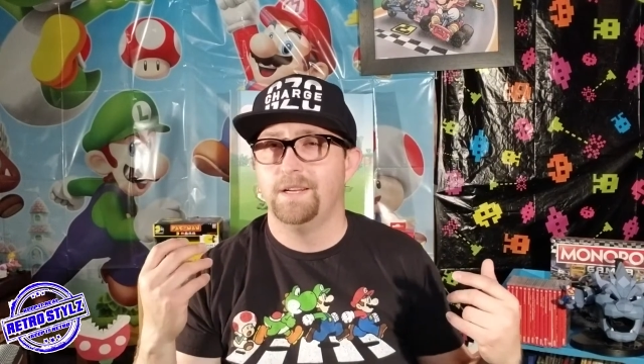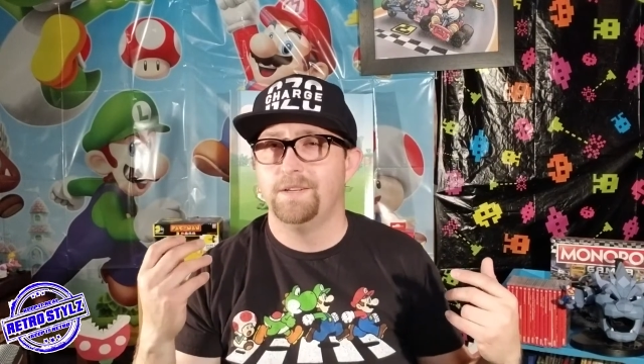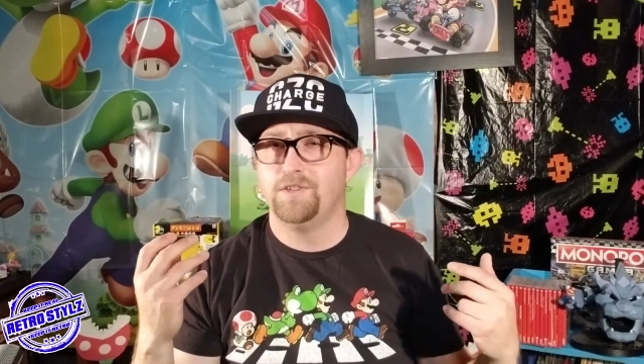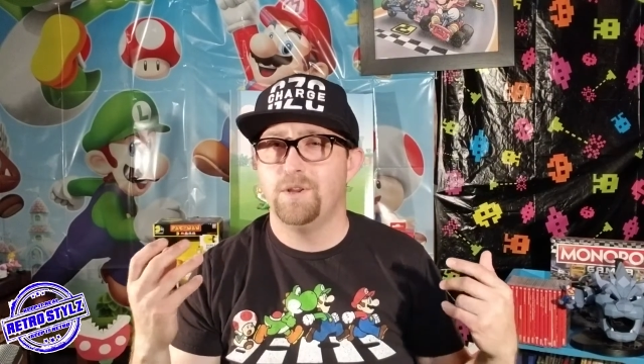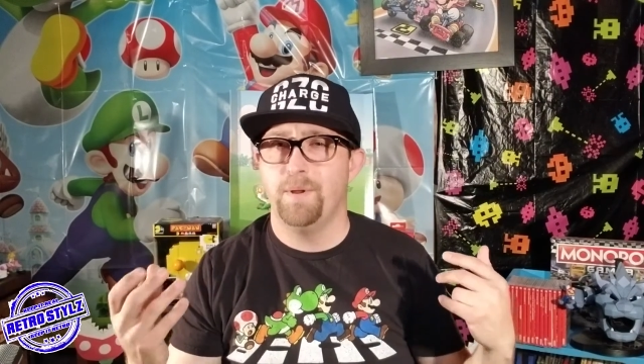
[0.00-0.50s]

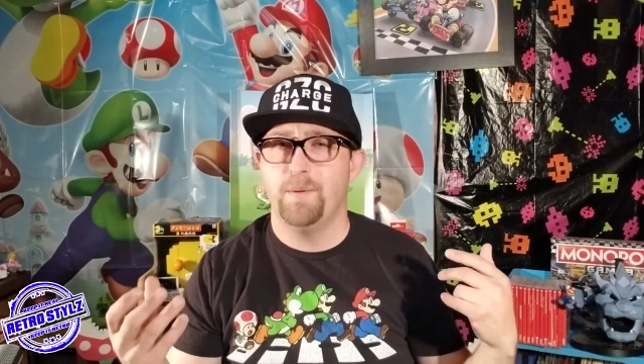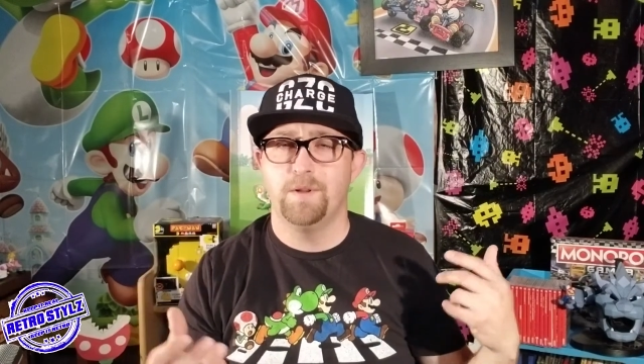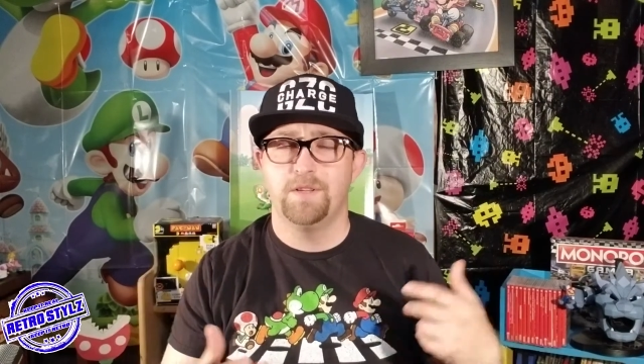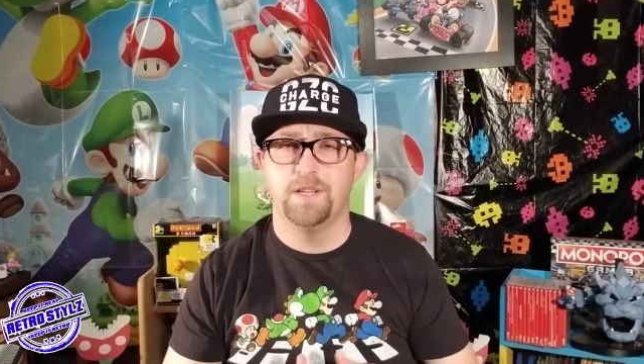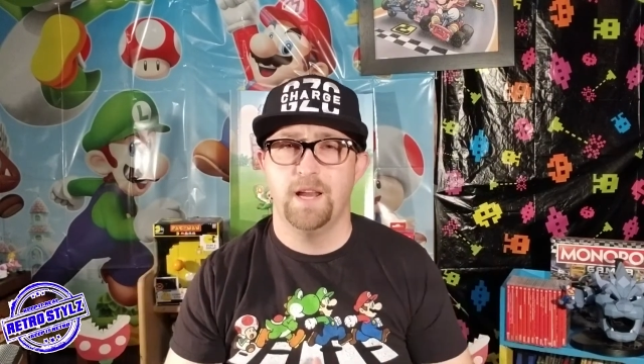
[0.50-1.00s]
shipping,
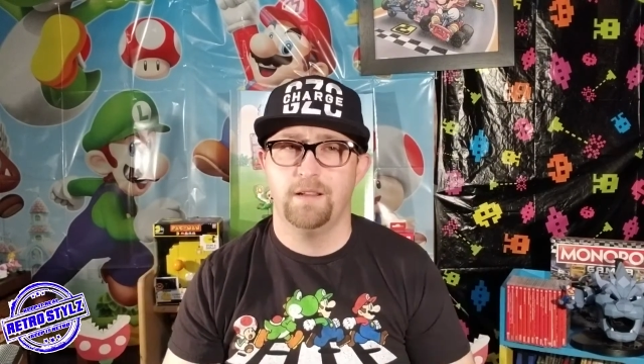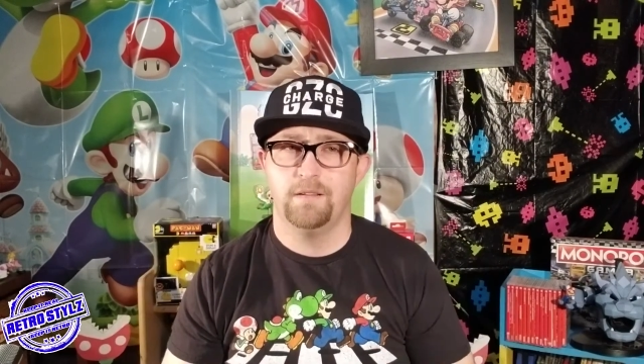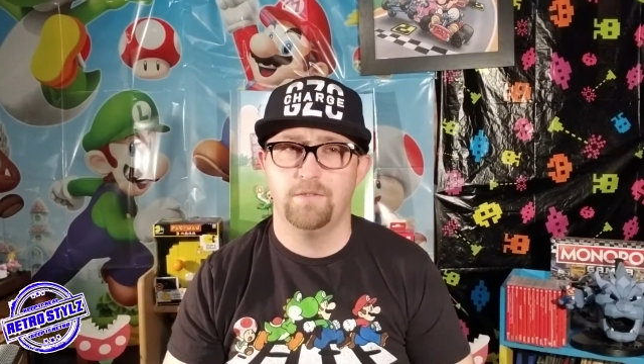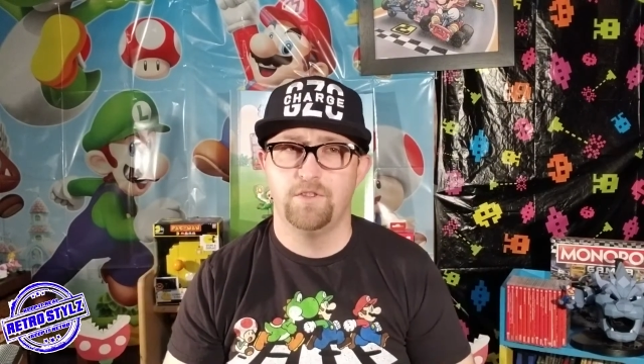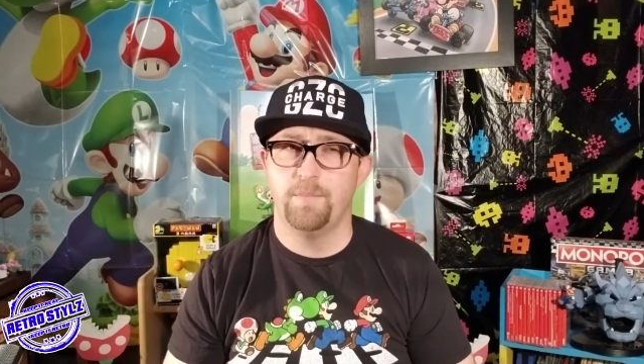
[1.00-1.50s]
which is
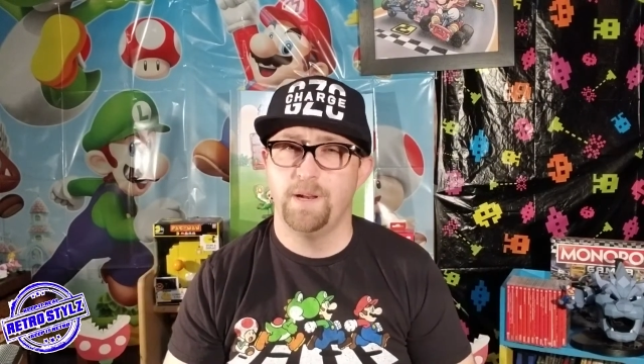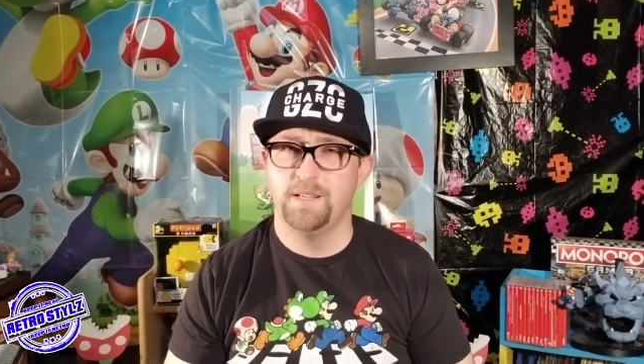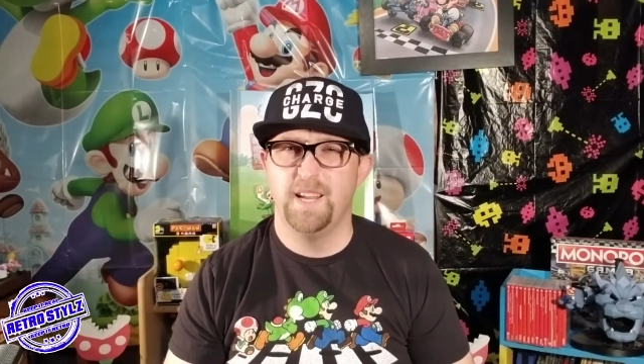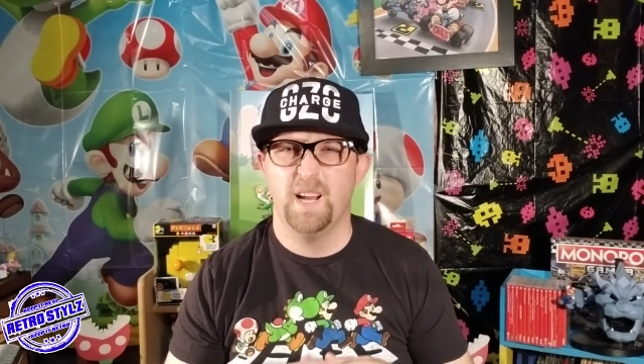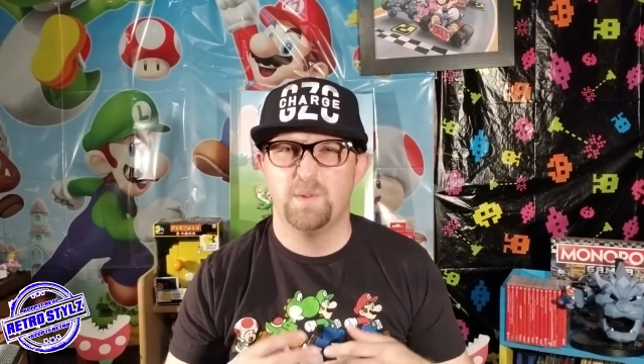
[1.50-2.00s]
like shipping and
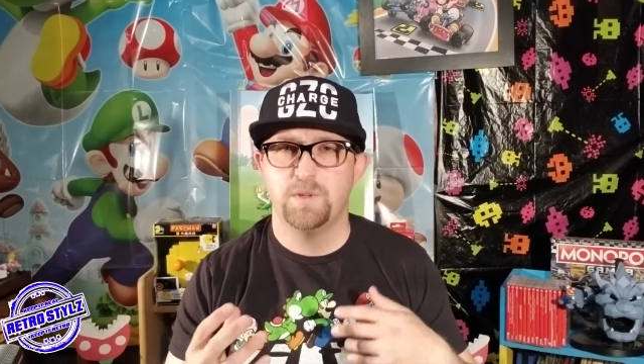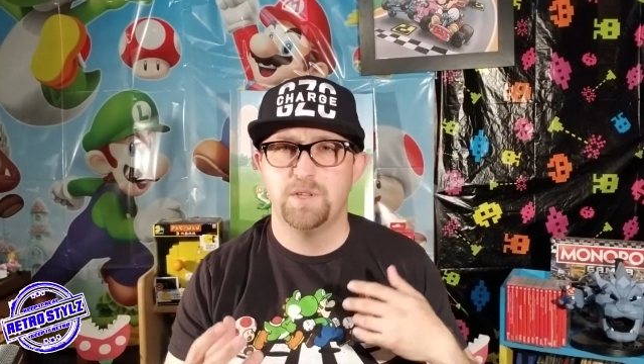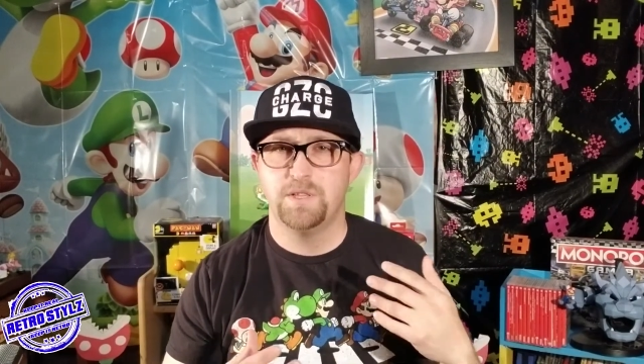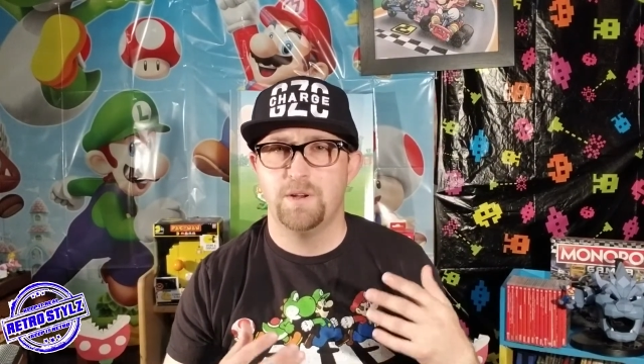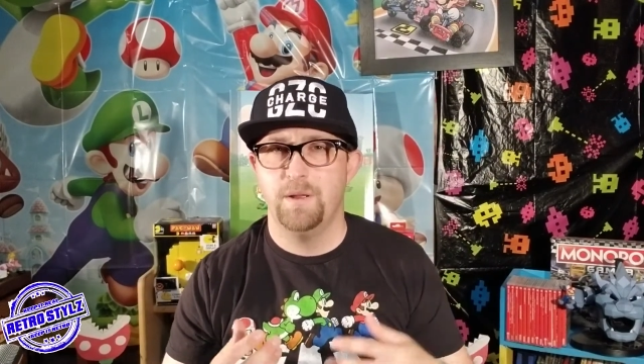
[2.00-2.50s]
tax, which
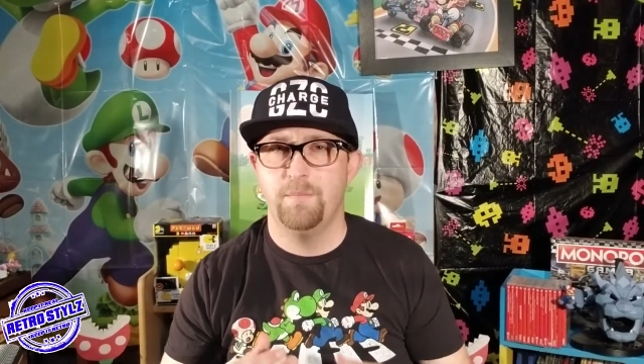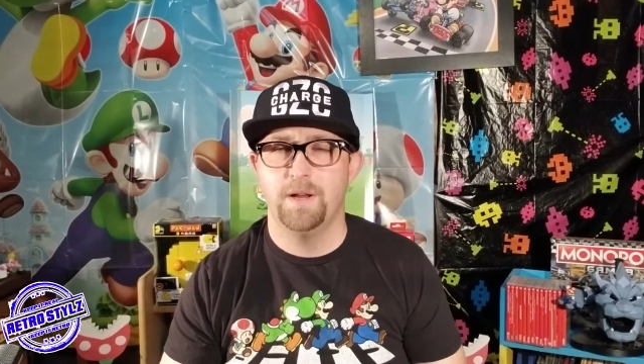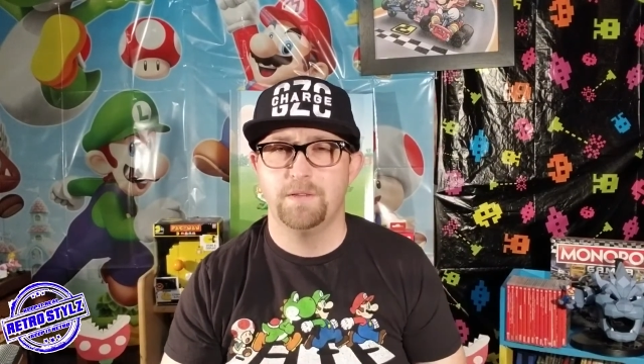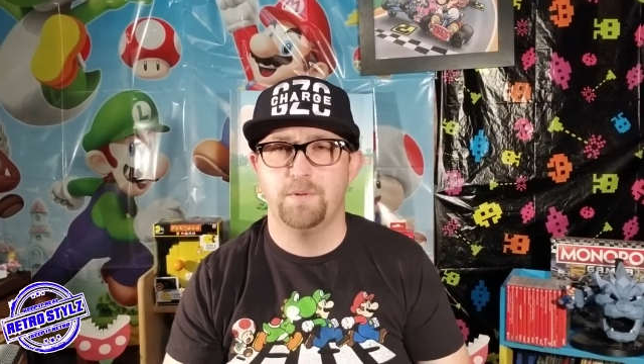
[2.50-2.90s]
is 30 bucks,